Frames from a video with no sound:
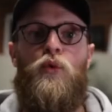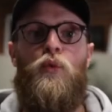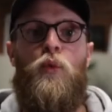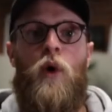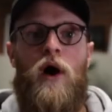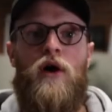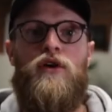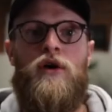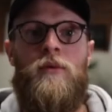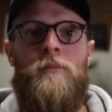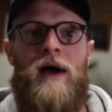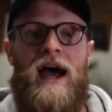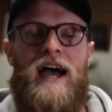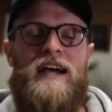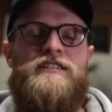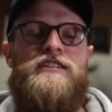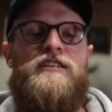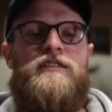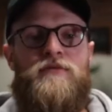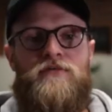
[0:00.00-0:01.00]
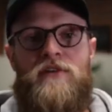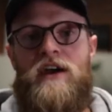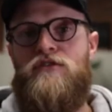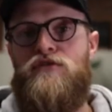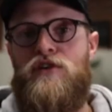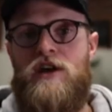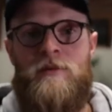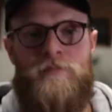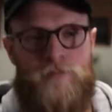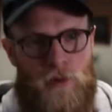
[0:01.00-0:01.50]
Welcome back to the
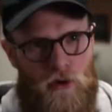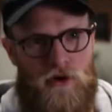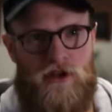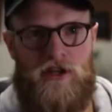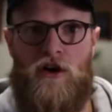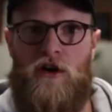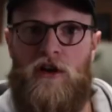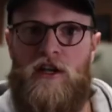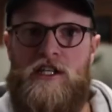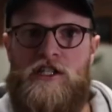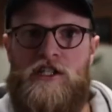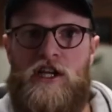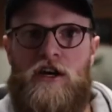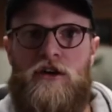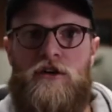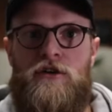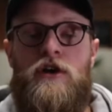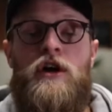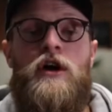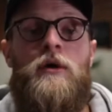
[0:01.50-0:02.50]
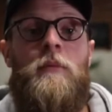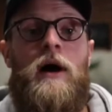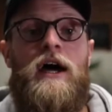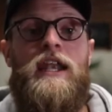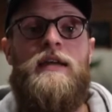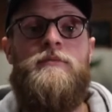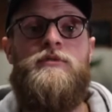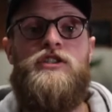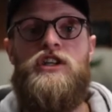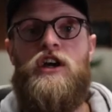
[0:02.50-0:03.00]
Fenrir Border Collie Show. My
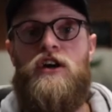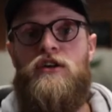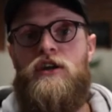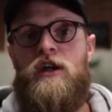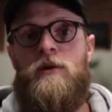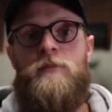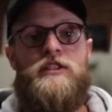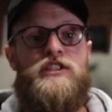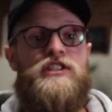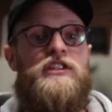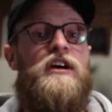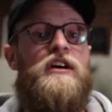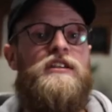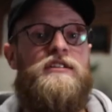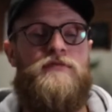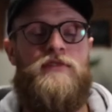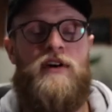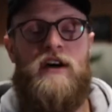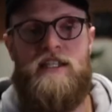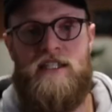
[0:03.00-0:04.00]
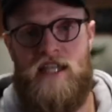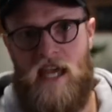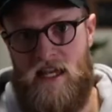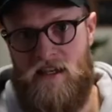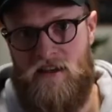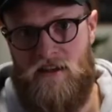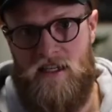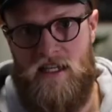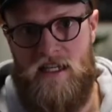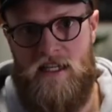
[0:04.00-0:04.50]
name's Joe I'm a certified
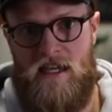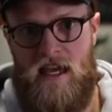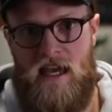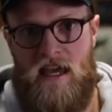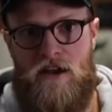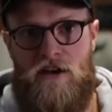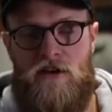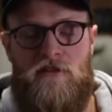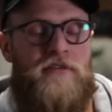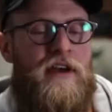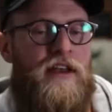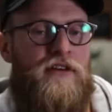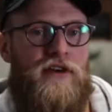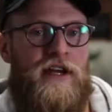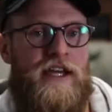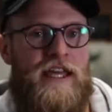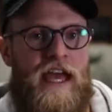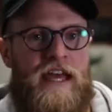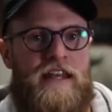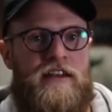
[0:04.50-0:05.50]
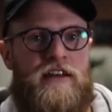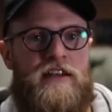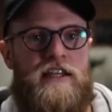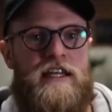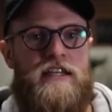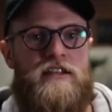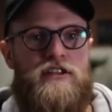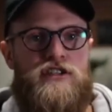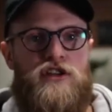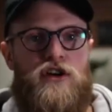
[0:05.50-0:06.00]
canine leader here at
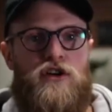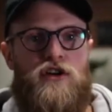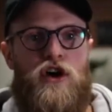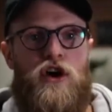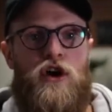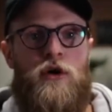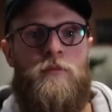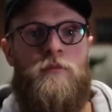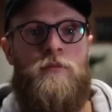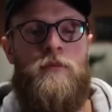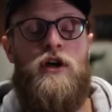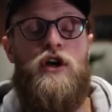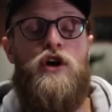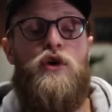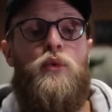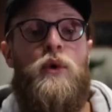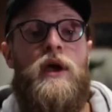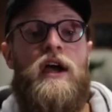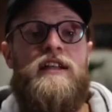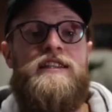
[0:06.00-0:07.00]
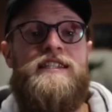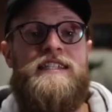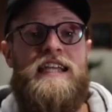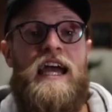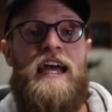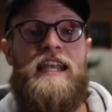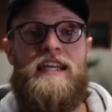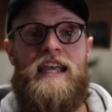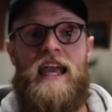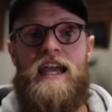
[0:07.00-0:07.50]
FenrirCanineLeaders.com. We are
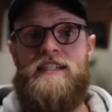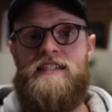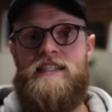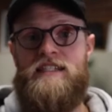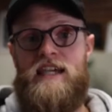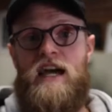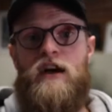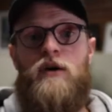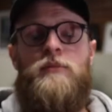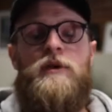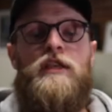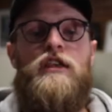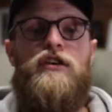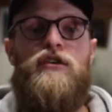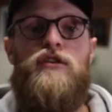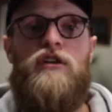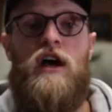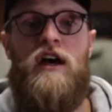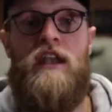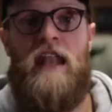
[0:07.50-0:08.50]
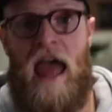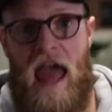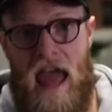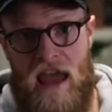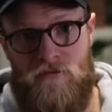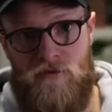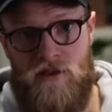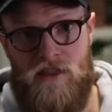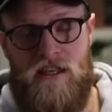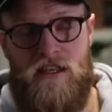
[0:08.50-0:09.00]
dedicated to helping you learn
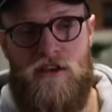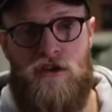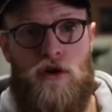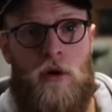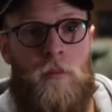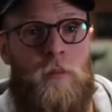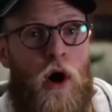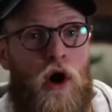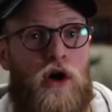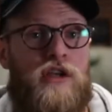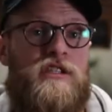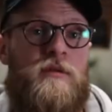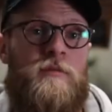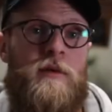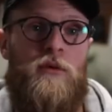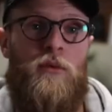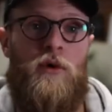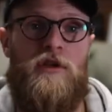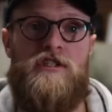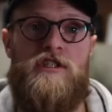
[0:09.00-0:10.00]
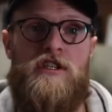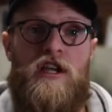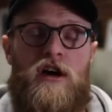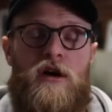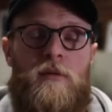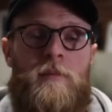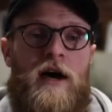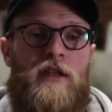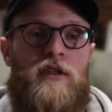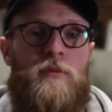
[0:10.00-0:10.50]
everything you could possibly want to know
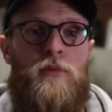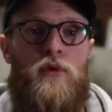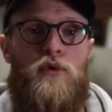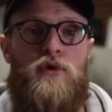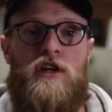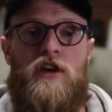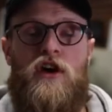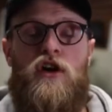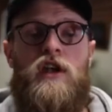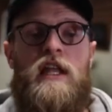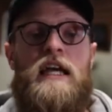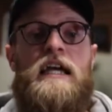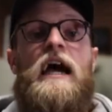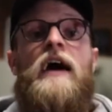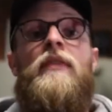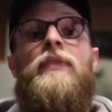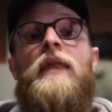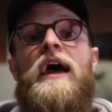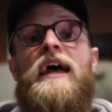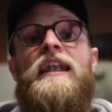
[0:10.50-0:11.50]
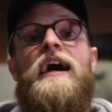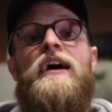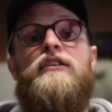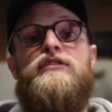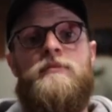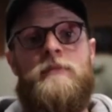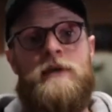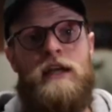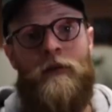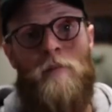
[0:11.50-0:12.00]
about the Border Collie and then how
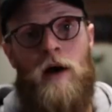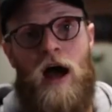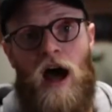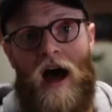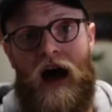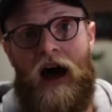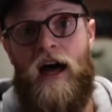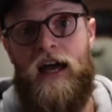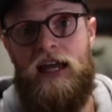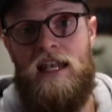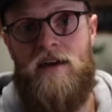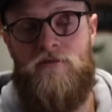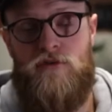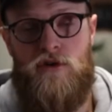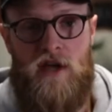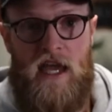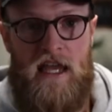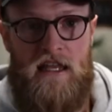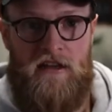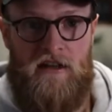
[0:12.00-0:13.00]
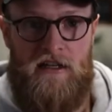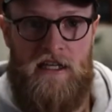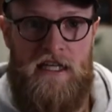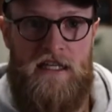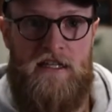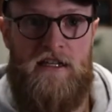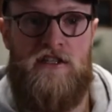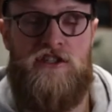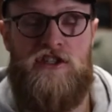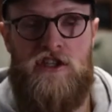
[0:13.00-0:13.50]
to become a high level canine
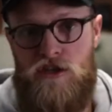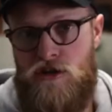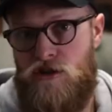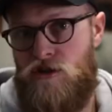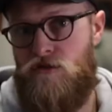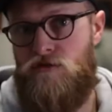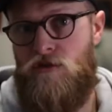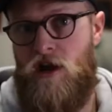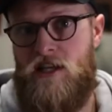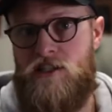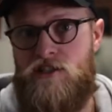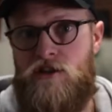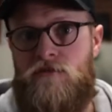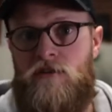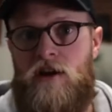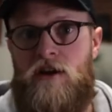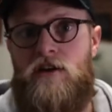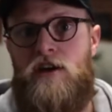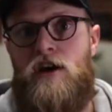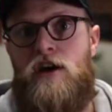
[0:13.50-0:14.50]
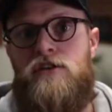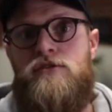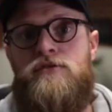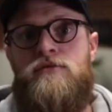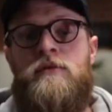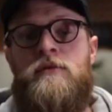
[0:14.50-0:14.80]
leader so you can raise your very own.